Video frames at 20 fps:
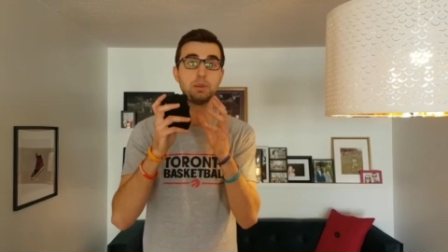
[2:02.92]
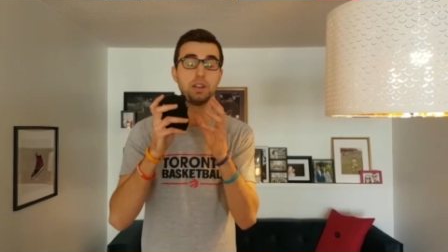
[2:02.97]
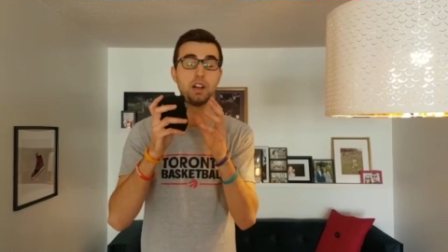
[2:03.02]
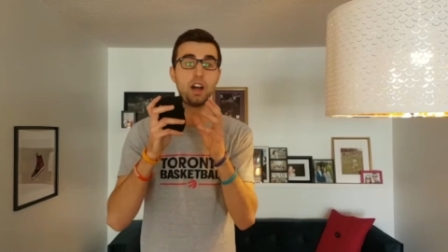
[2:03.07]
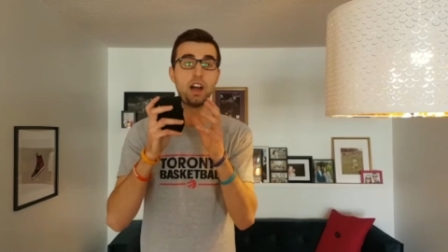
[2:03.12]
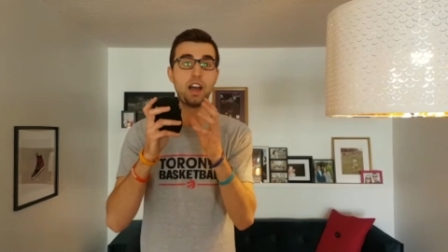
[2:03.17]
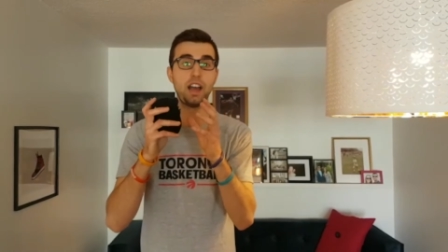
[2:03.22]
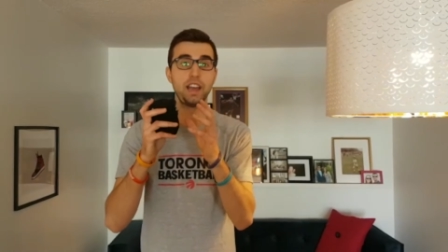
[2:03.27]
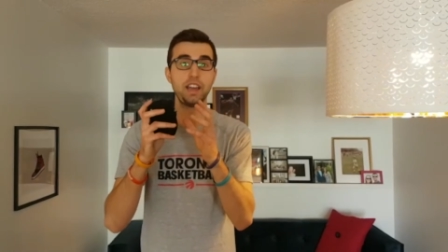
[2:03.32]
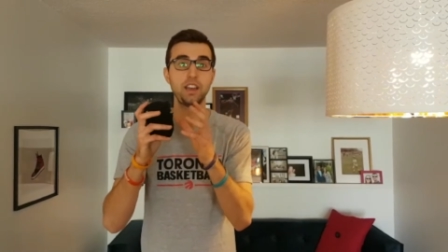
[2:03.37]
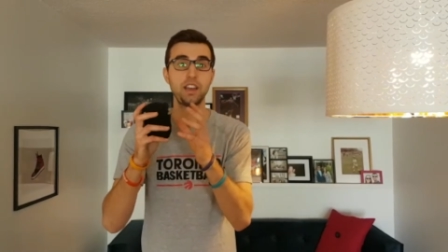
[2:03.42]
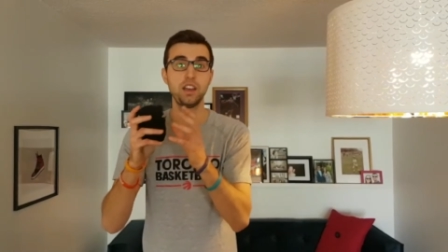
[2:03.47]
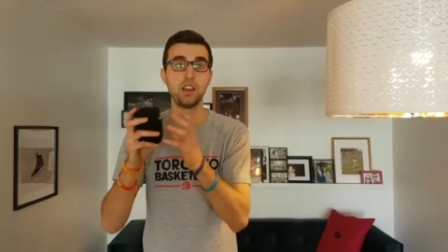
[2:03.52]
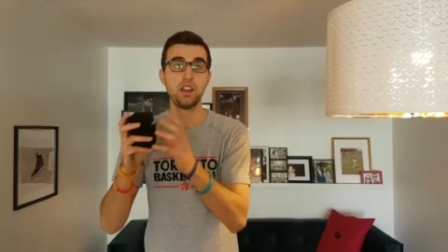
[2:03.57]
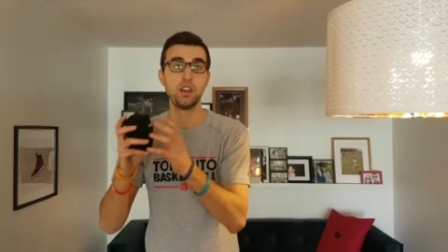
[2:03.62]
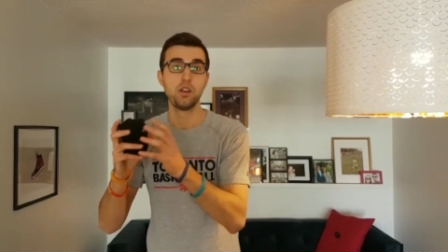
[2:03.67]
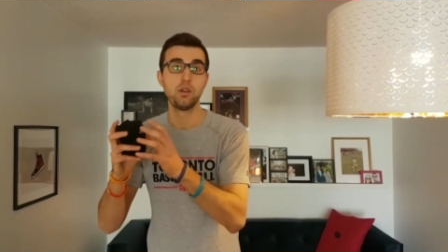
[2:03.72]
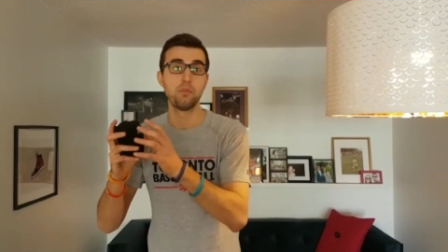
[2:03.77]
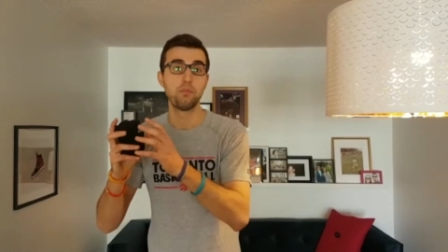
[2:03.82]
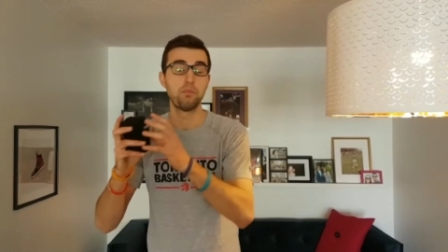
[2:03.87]
it high,
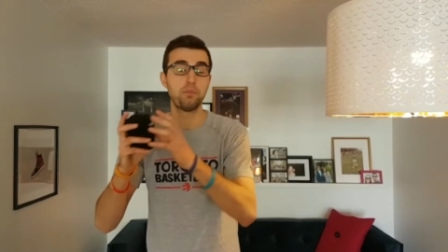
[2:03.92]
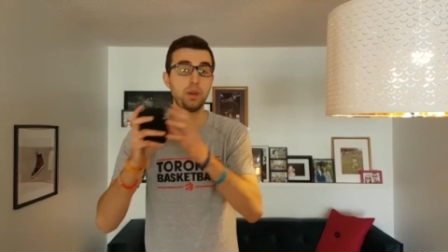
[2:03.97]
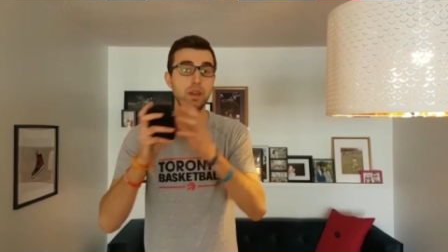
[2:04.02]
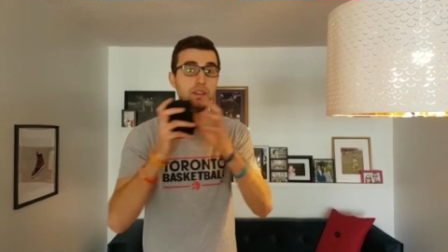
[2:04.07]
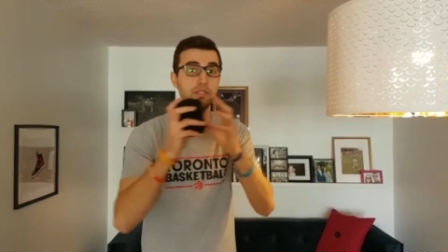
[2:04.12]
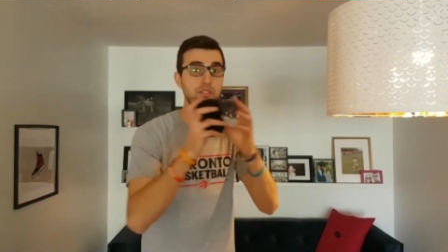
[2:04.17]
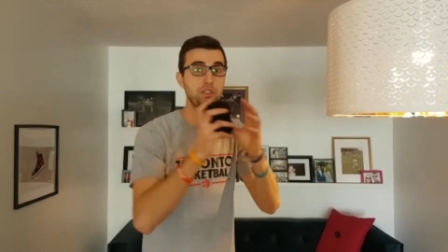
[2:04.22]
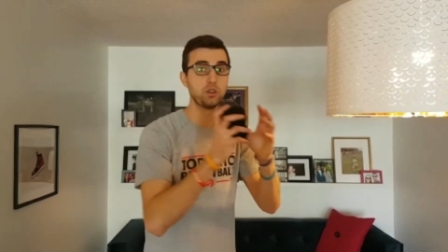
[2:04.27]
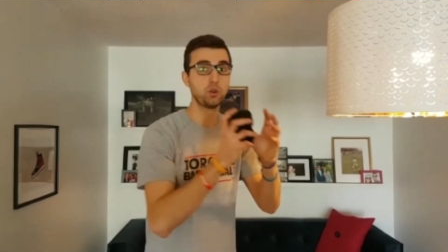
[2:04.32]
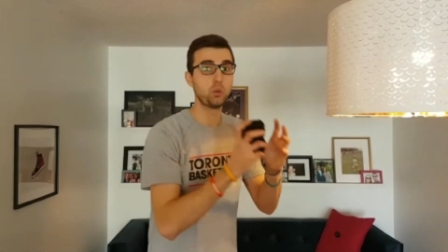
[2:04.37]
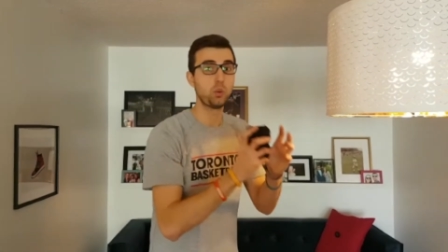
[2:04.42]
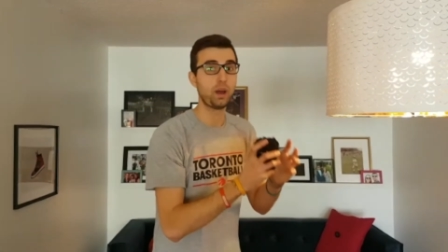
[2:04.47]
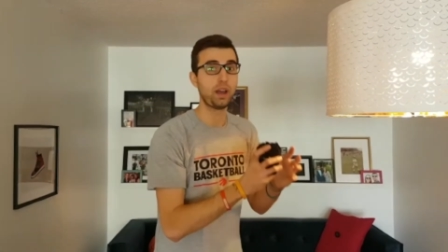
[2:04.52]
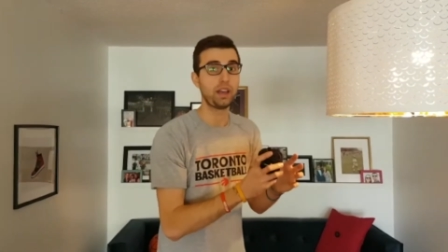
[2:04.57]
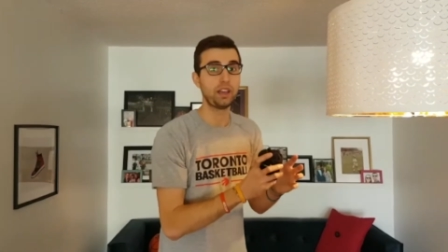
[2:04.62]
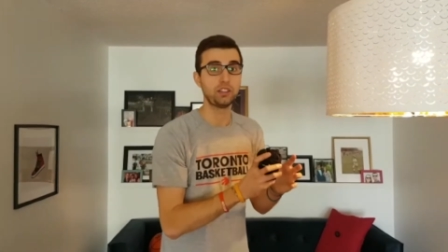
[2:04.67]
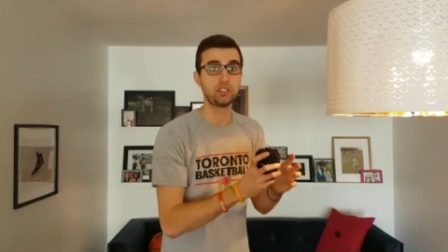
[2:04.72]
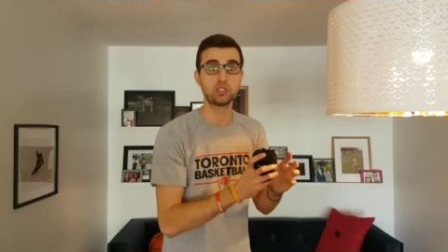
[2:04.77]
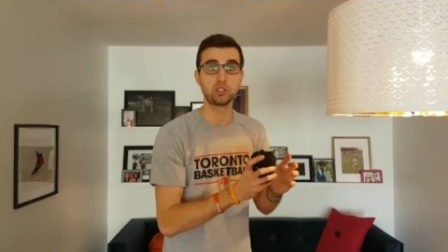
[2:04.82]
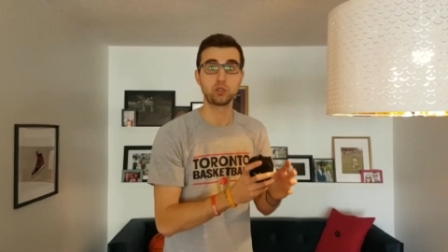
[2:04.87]
pivot
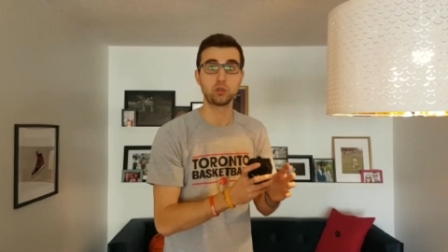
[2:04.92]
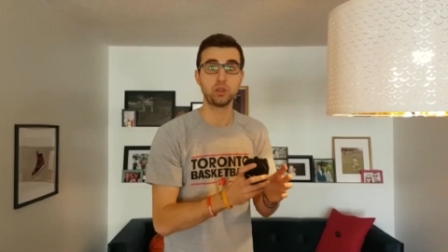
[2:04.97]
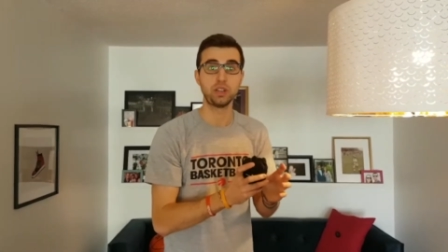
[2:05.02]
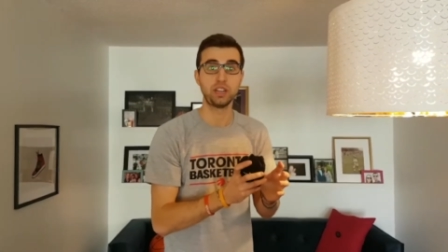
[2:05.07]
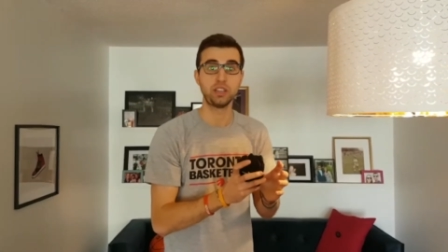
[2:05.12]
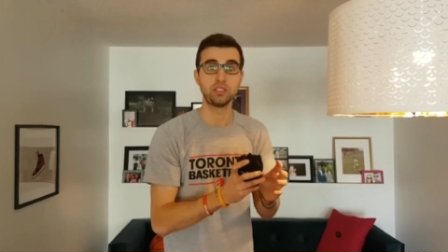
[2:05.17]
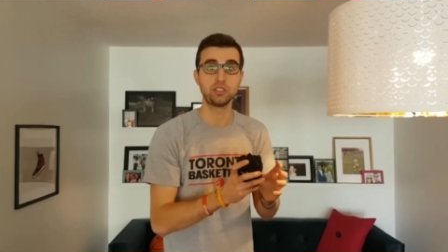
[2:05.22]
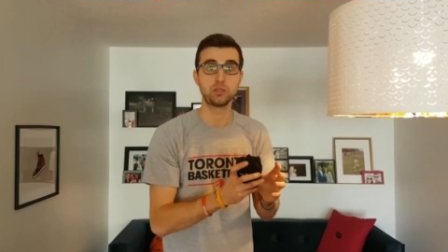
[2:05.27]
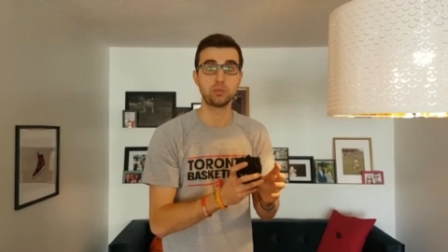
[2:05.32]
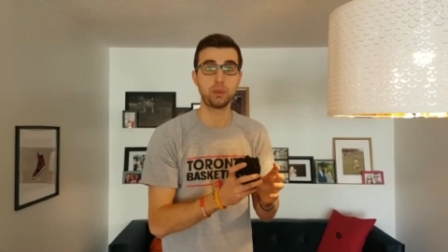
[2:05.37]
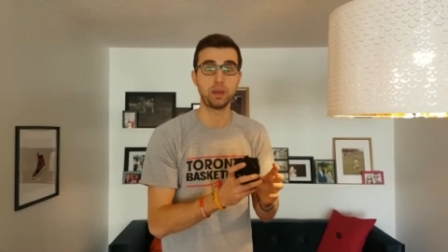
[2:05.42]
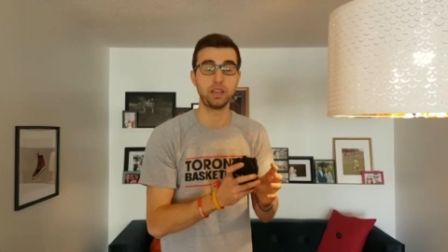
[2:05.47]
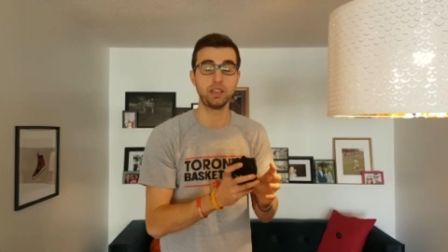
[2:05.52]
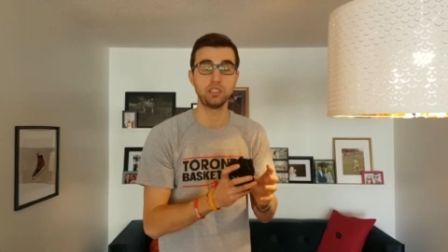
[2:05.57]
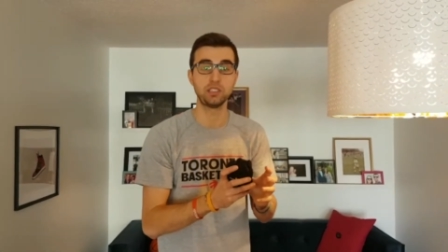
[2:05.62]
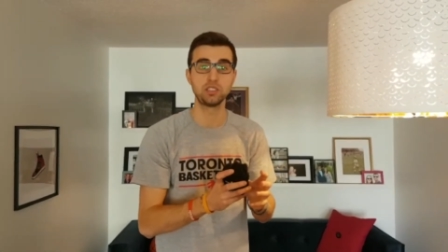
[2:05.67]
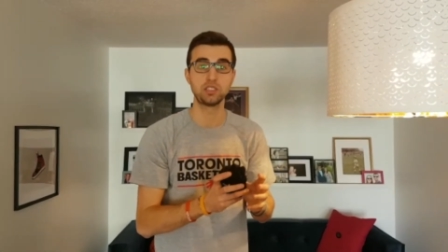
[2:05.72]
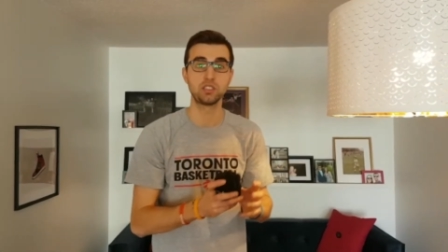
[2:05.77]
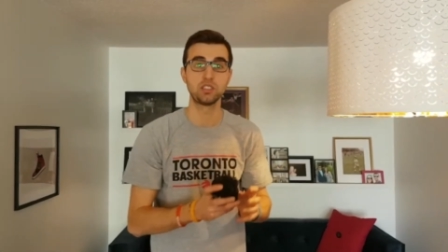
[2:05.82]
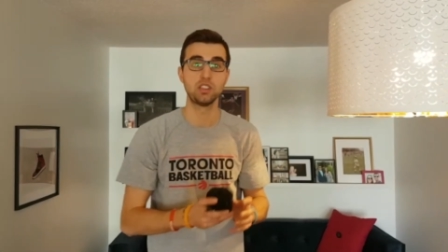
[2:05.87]
away to create
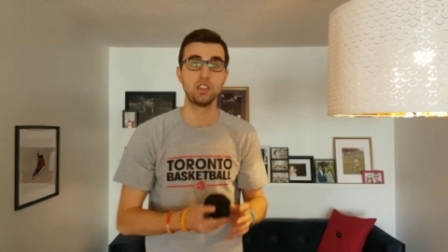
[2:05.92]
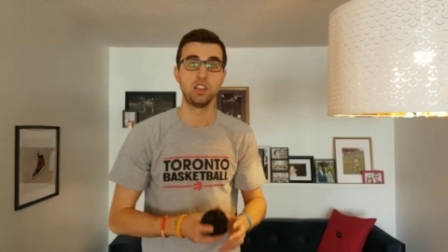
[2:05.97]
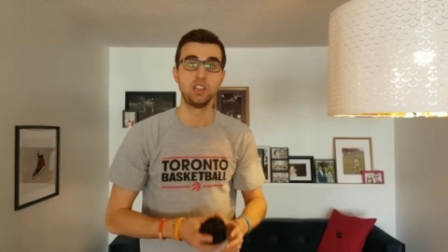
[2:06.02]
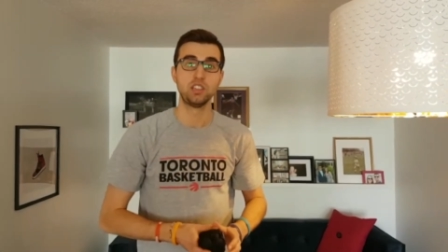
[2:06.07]
space,